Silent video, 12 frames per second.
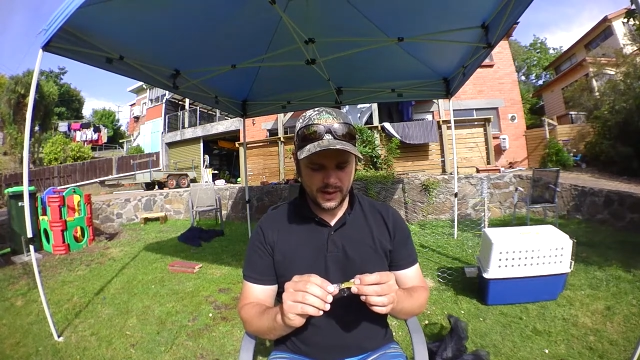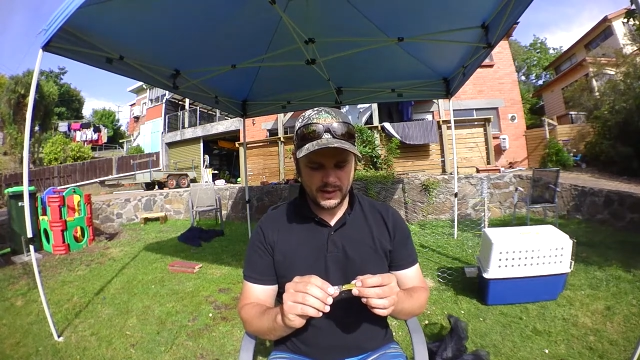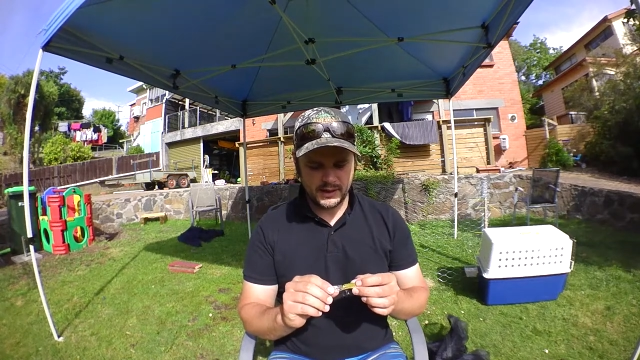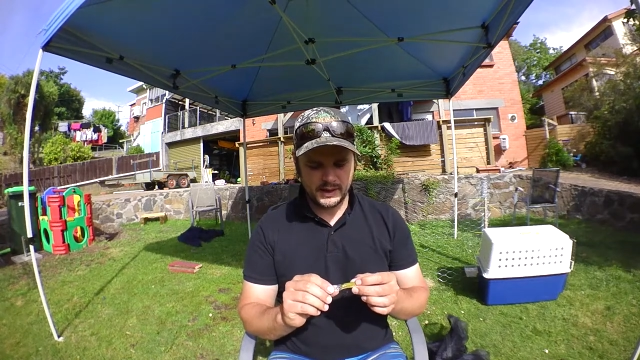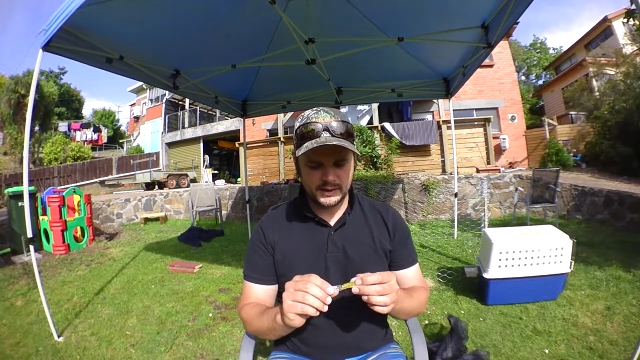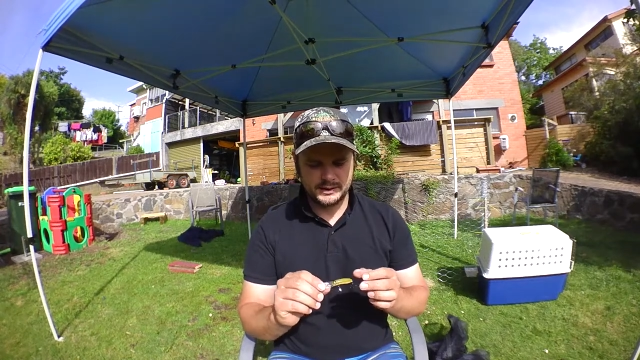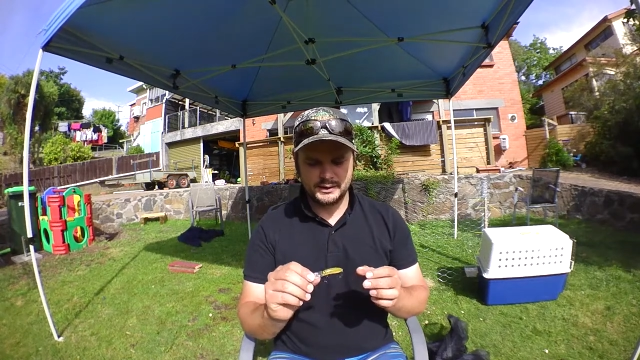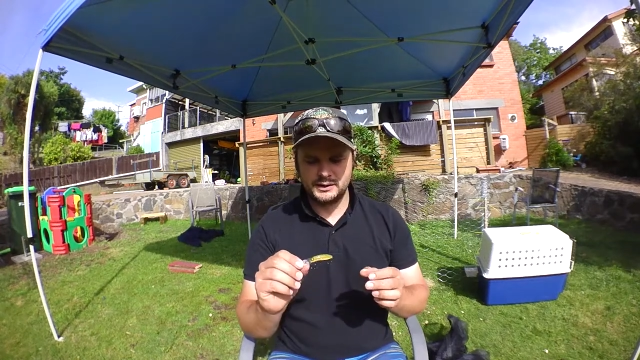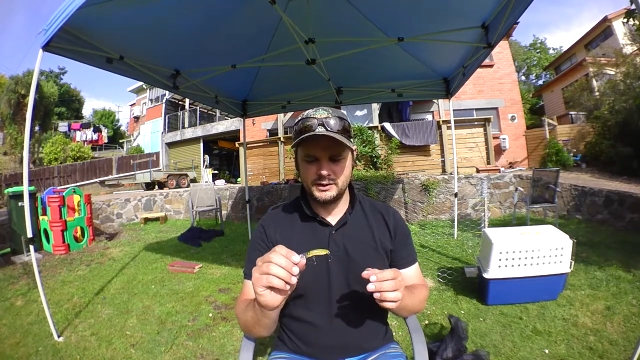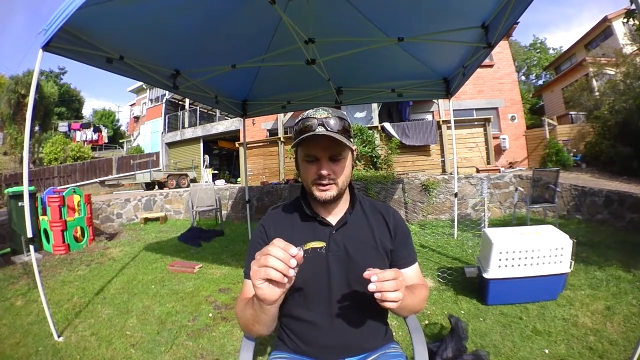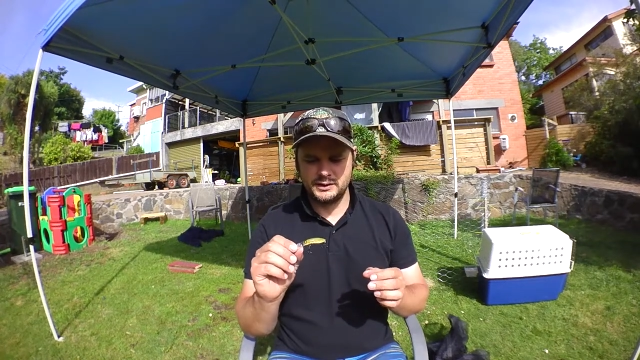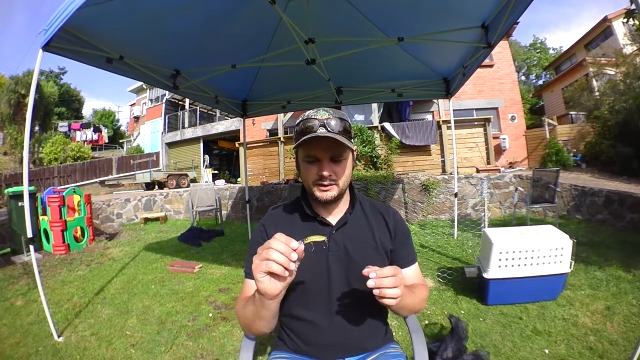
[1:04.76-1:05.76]
uh,
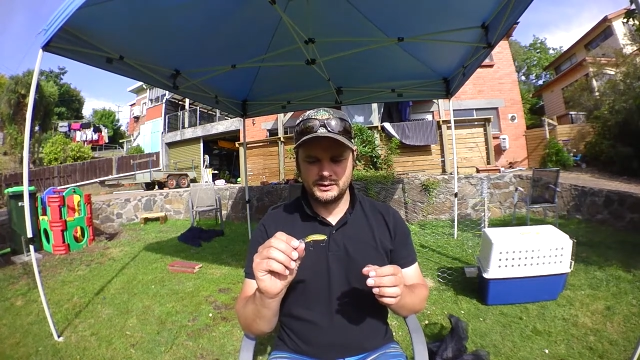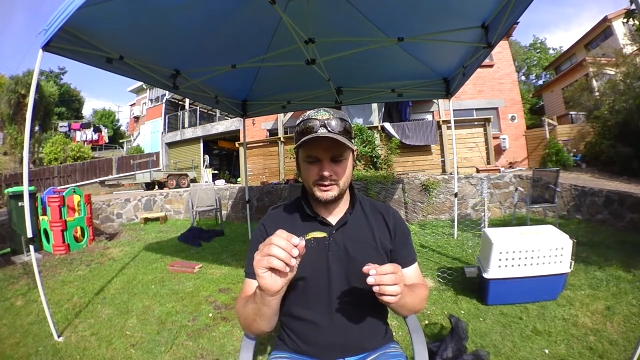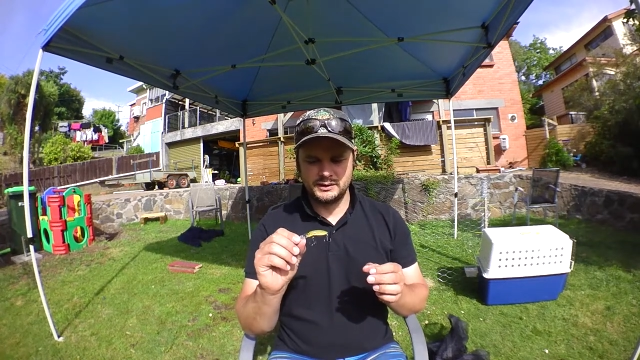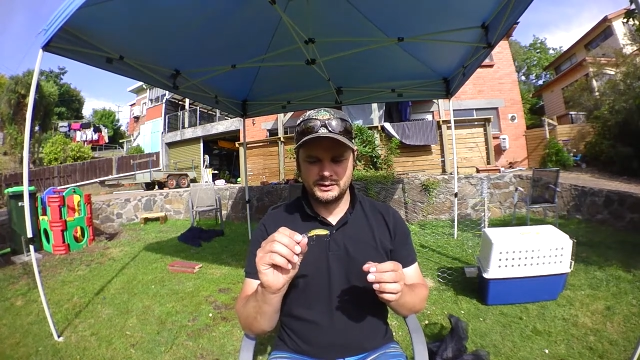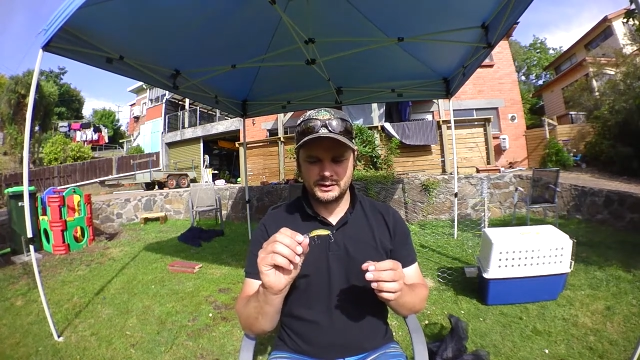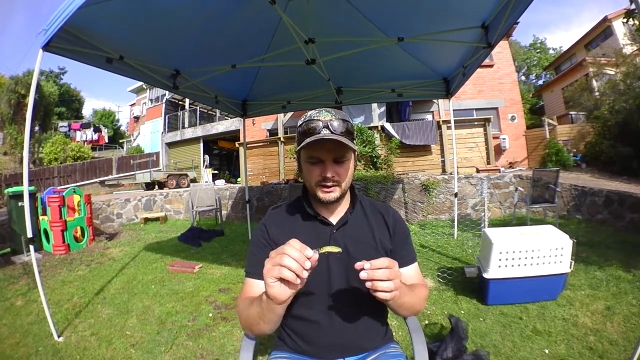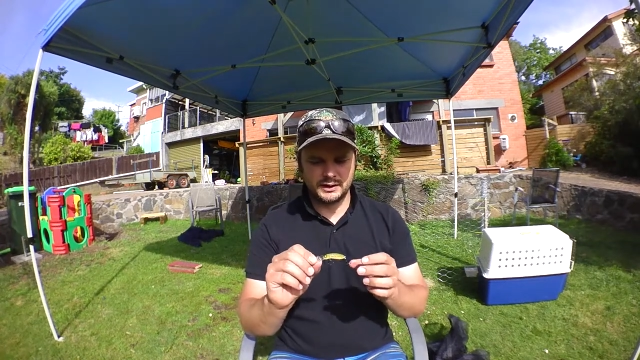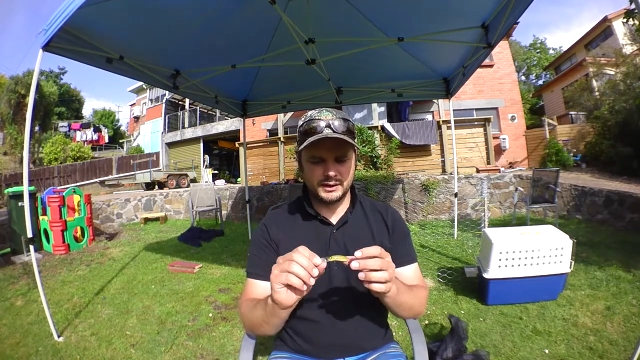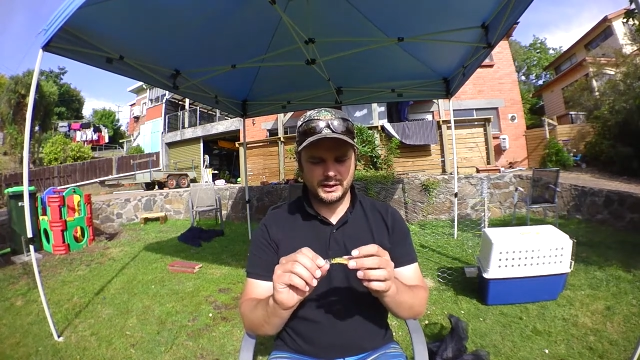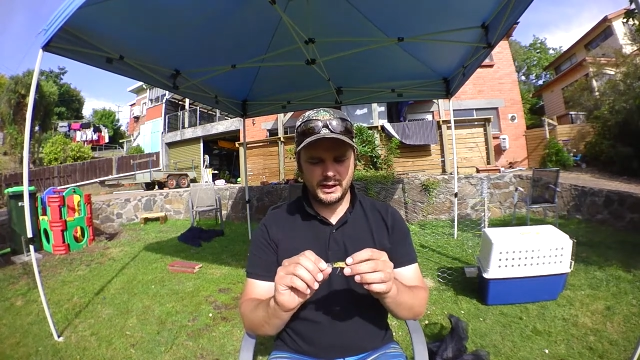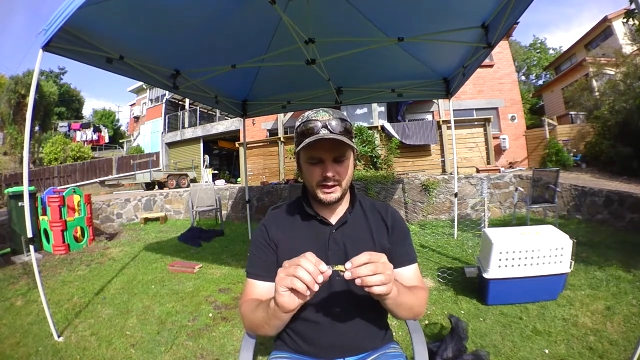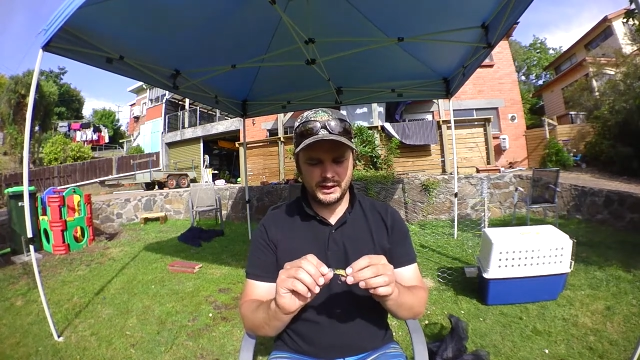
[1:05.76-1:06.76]

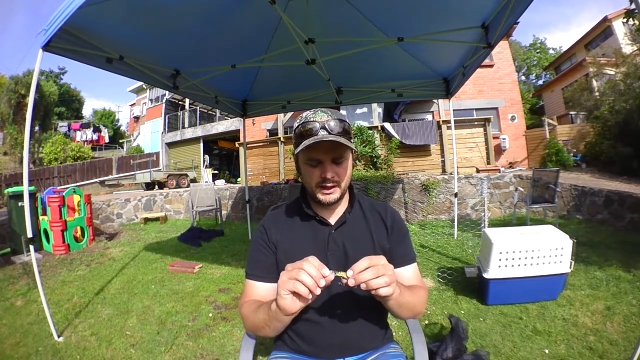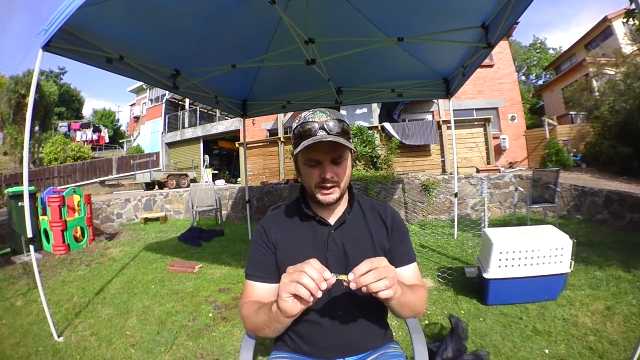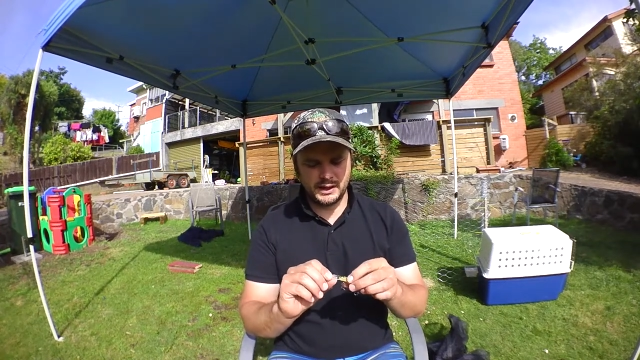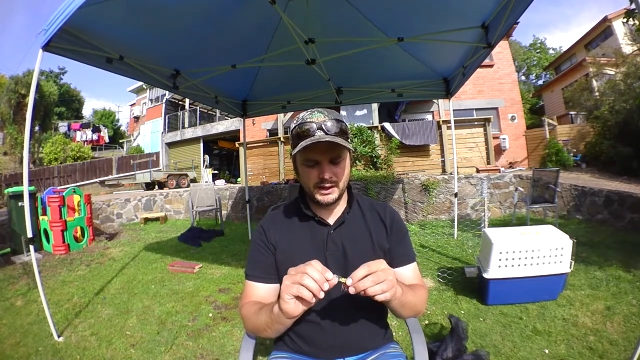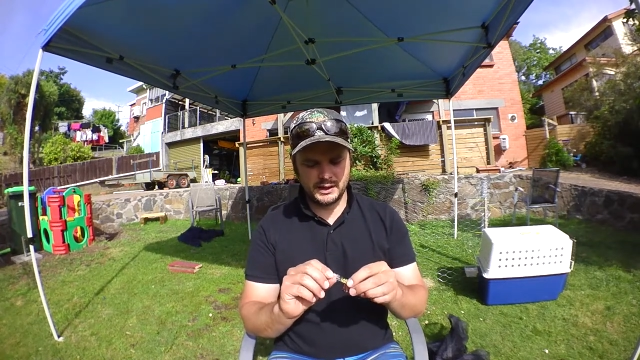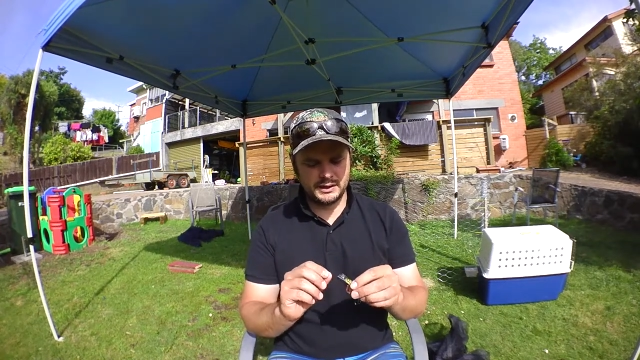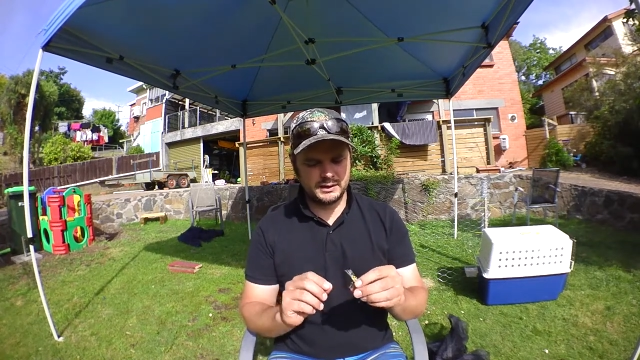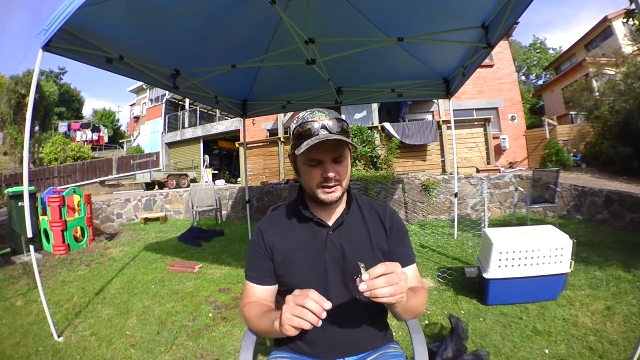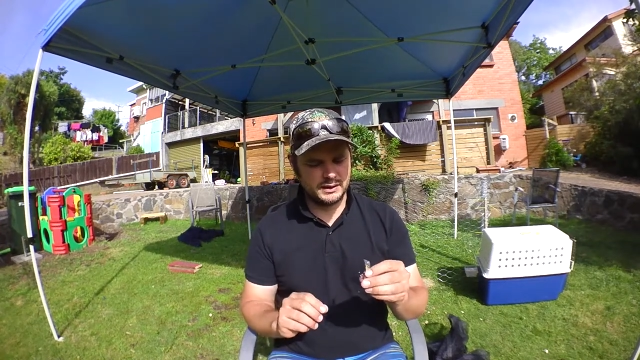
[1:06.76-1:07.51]
I had a uh,